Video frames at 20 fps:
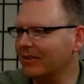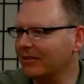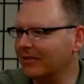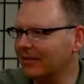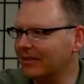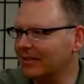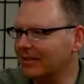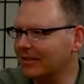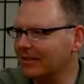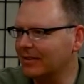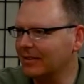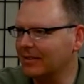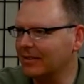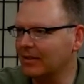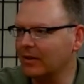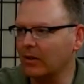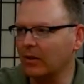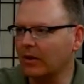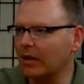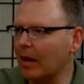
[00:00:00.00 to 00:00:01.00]

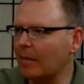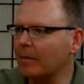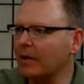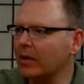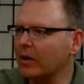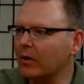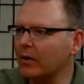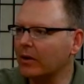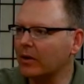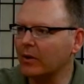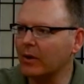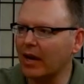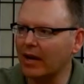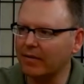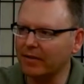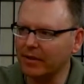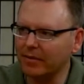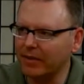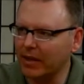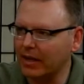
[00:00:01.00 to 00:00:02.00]
let me know that you
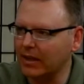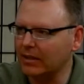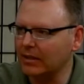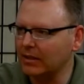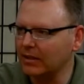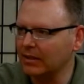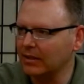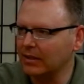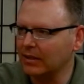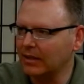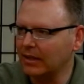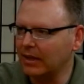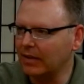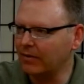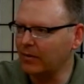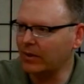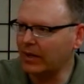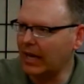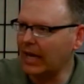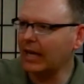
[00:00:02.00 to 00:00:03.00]
have an event.
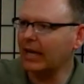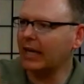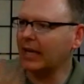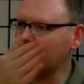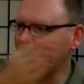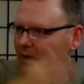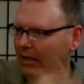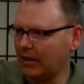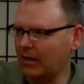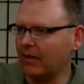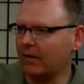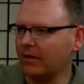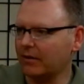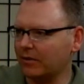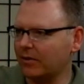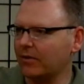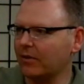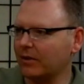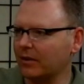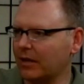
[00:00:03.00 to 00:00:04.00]
If you can't get it
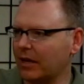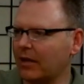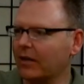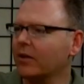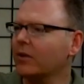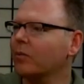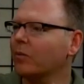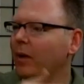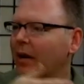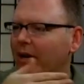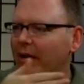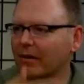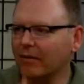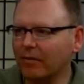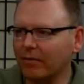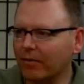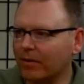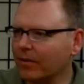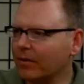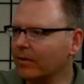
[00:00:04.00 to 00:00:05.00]
on a certain date, you're
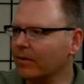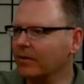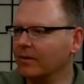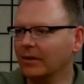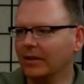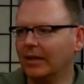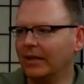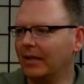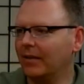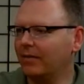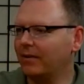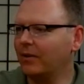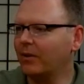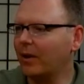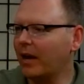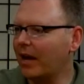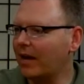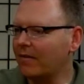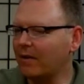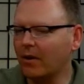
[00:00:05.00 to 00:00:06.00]
waiting for. If
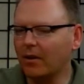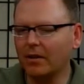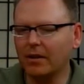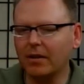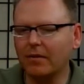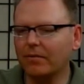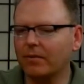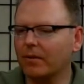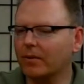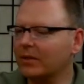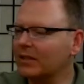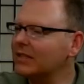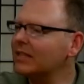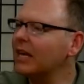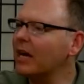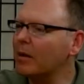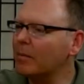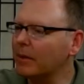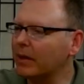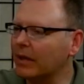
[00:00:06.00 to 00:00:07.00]
you don't have all the info,
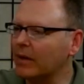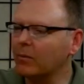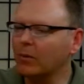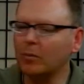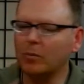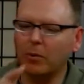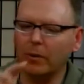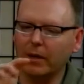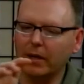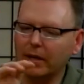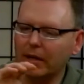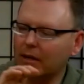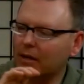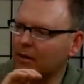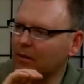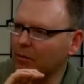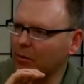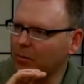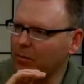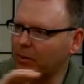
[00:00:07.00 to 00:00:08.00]
just tell me, and we'll put
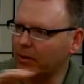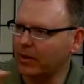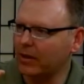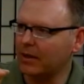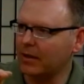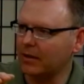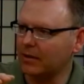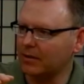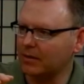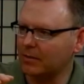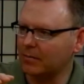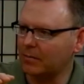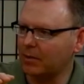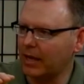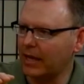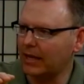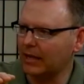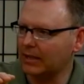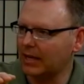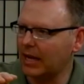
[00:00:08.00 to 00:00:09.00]
in
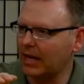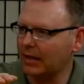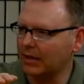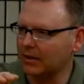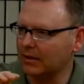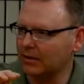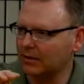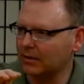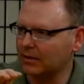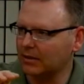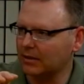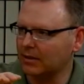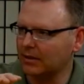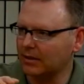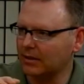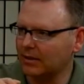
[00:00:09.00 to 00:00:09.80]
some blank text